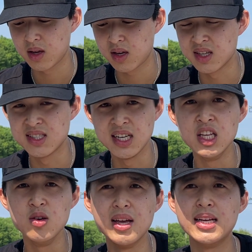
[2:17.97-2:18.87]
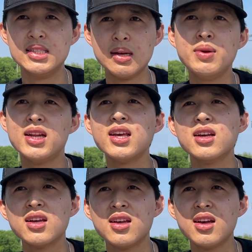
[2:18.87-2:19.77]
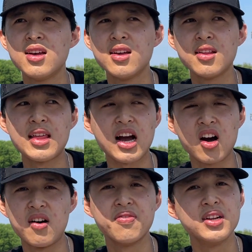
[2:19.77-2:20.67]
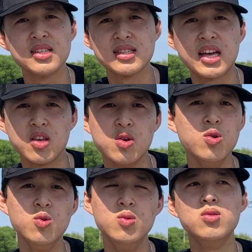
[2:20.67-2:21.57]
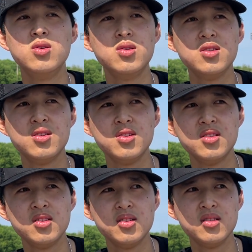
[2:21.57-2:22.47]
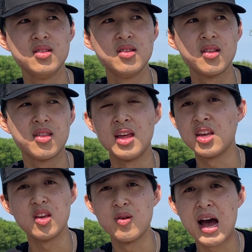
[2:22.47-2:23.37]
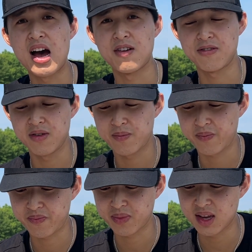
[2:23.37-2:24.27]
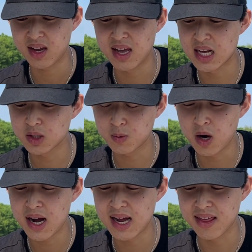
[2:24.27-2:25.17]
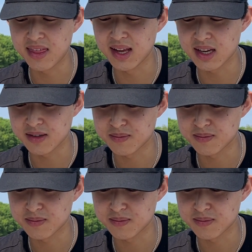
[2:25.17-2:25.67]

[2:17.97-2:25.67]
continue exhibiting that confidence that you think you have. And that's why I think